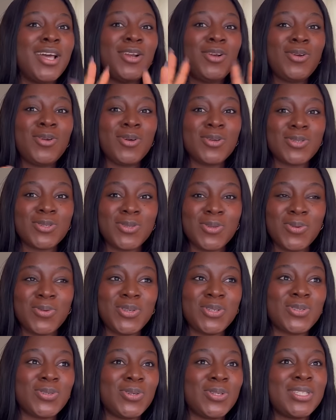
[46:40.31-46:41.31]
Long
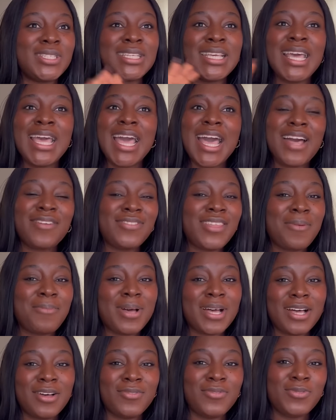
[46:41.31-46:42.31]
story short, after
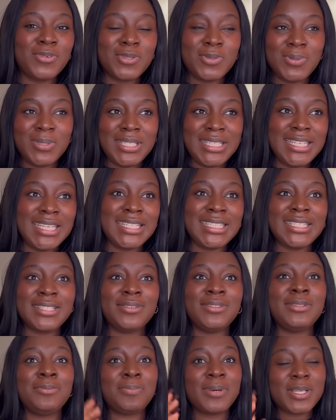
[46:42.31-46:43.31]
back and forth with
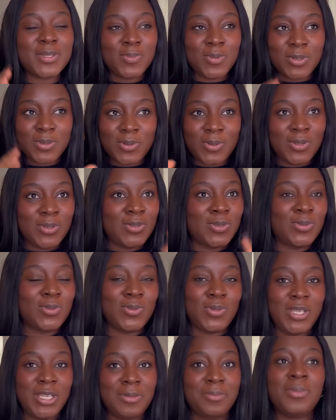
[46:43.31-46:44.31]
DHL, the passport got
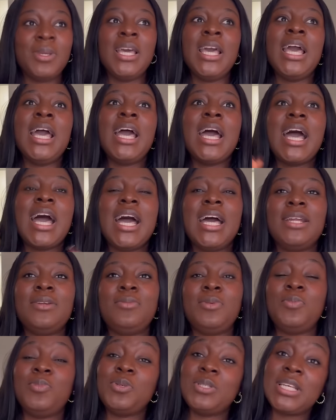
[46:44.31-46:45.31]
to him and
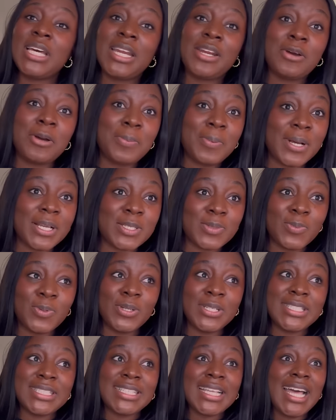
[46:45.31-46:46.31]
we both had our
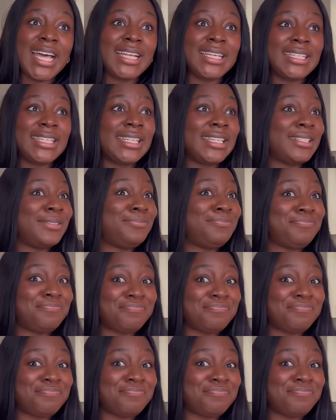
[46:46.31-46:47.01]
passports. And uh,